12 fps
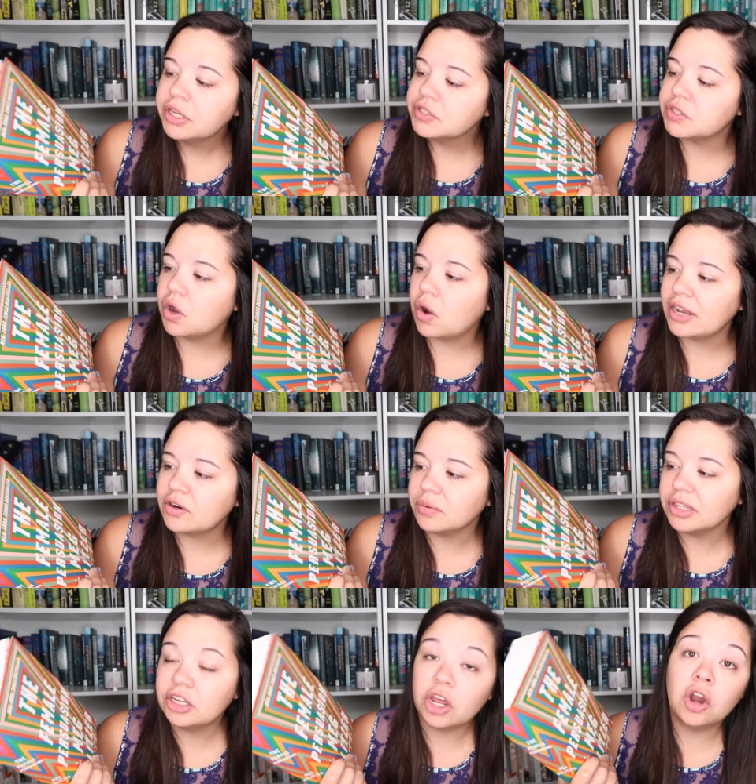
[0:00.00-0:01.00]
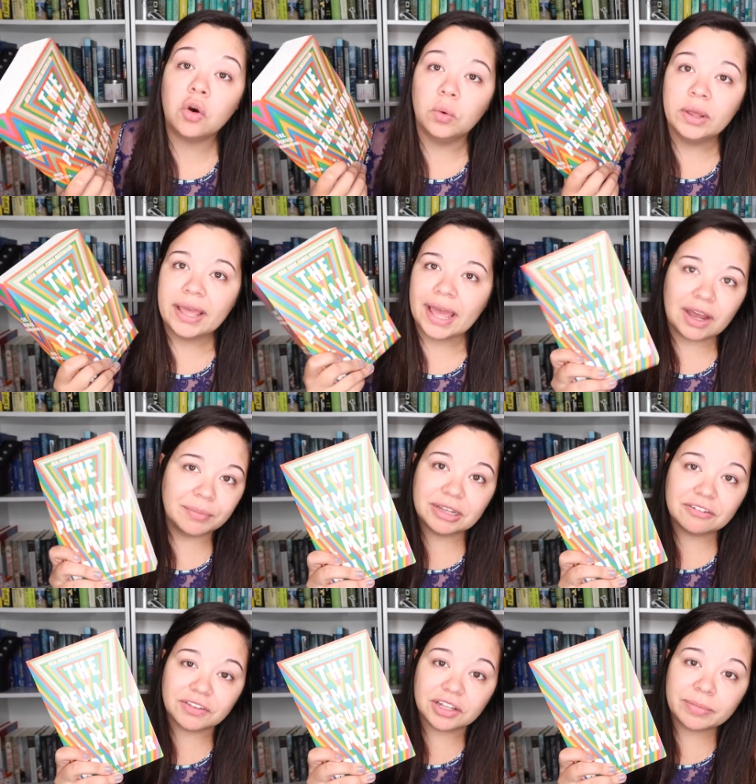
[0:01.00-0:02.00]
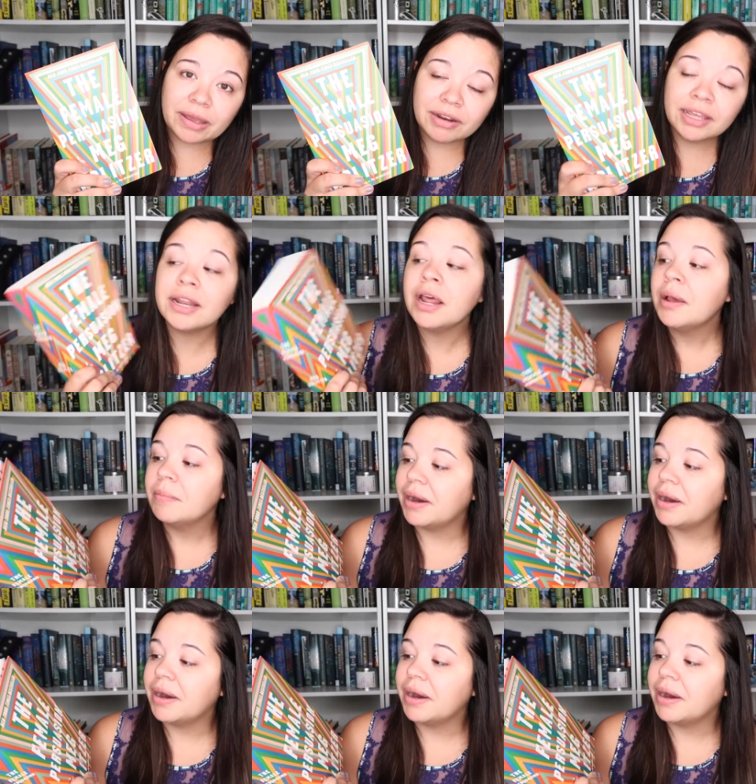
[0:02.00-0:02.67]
so I don't really know how I'm gonna feel about it,